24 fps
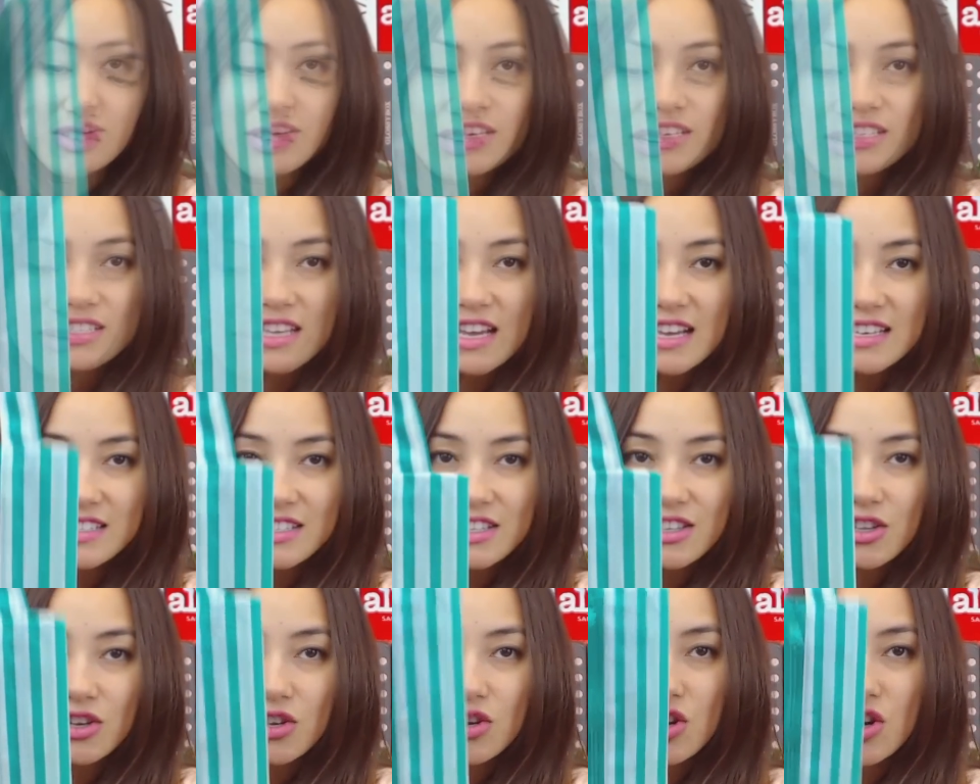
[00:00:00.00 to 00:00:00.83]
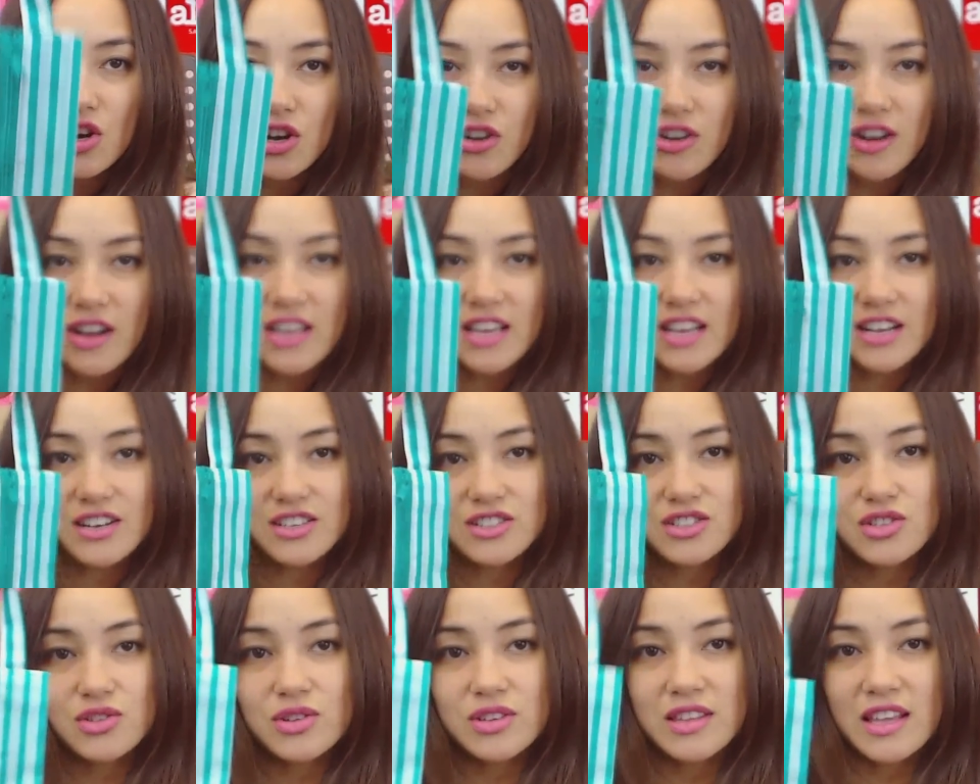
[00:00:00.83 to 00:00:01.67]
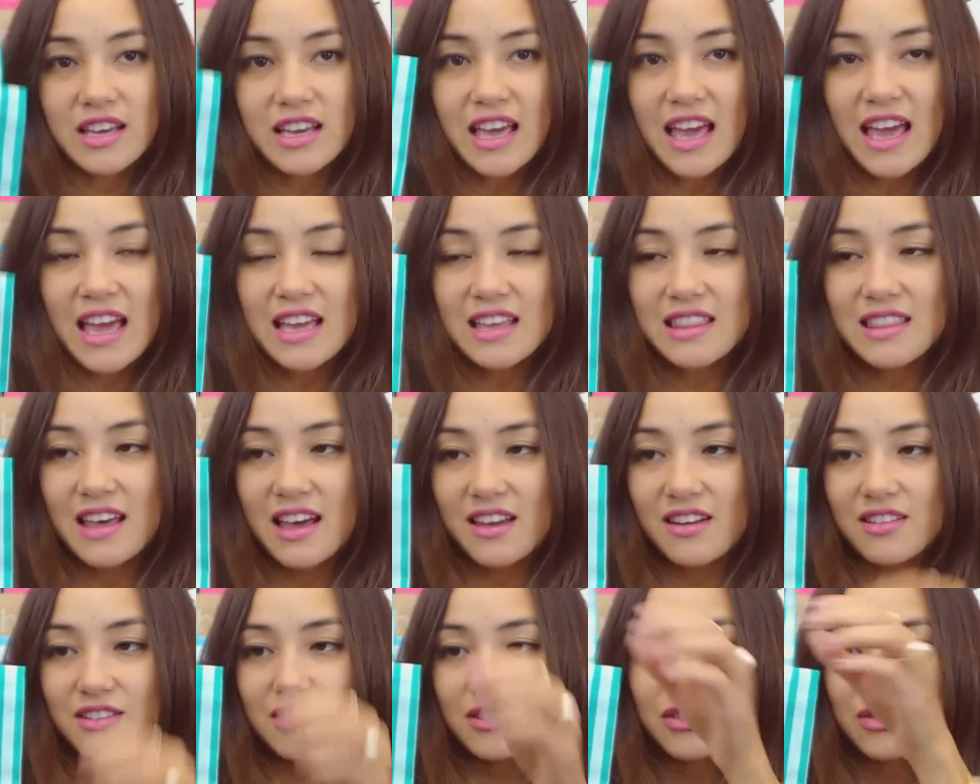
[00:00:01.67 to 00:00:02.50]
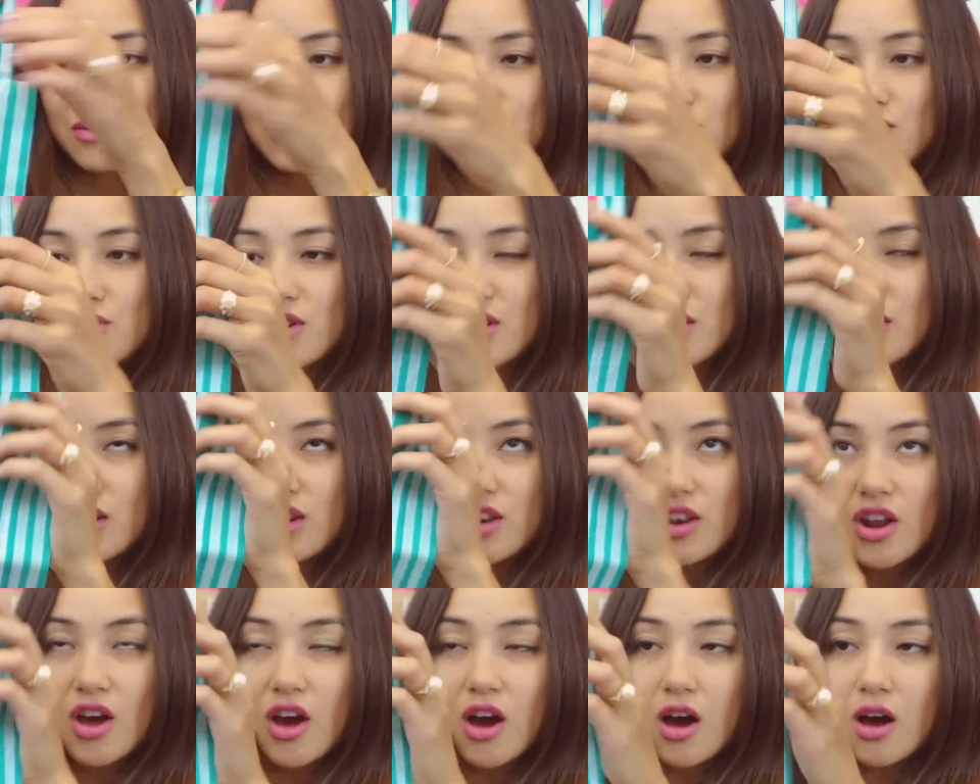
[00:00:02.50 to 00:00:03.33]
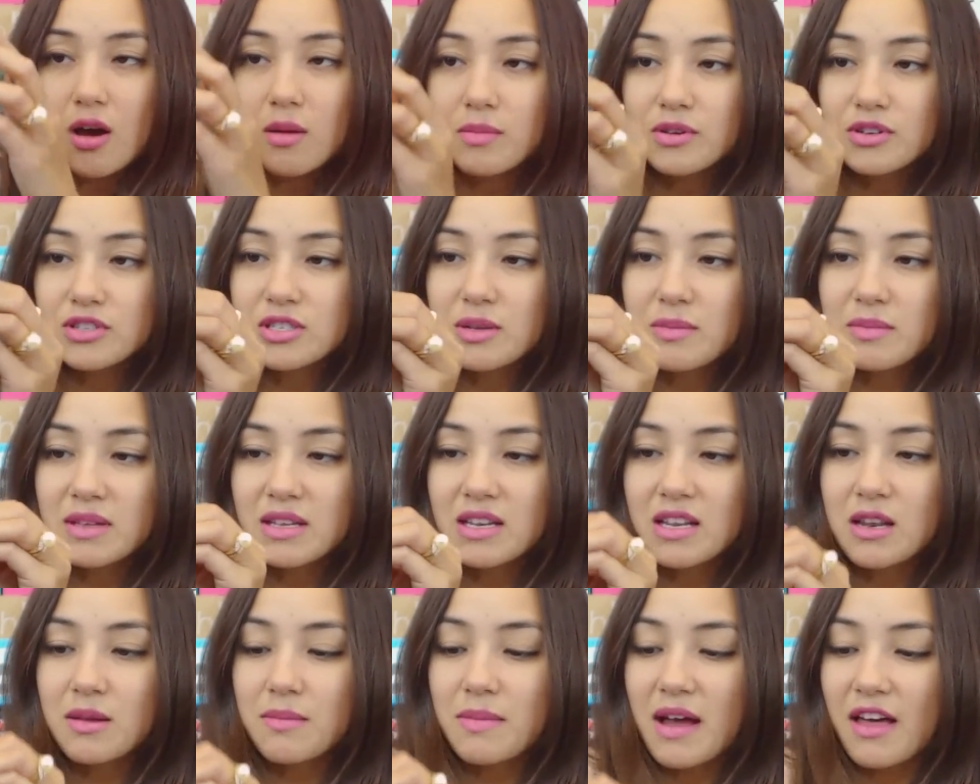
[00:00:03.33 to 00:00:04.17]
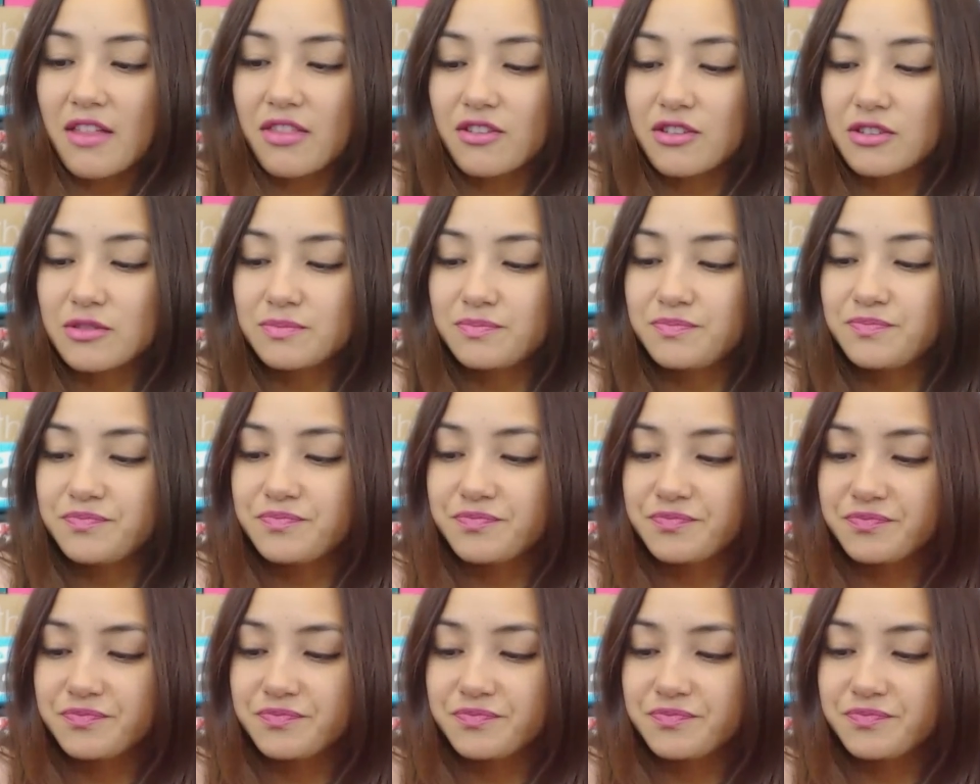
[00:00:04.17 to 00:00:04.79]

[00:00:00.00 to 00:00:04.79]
It has a little hook right here, so you can like hang that on a knob or something in the bathroom.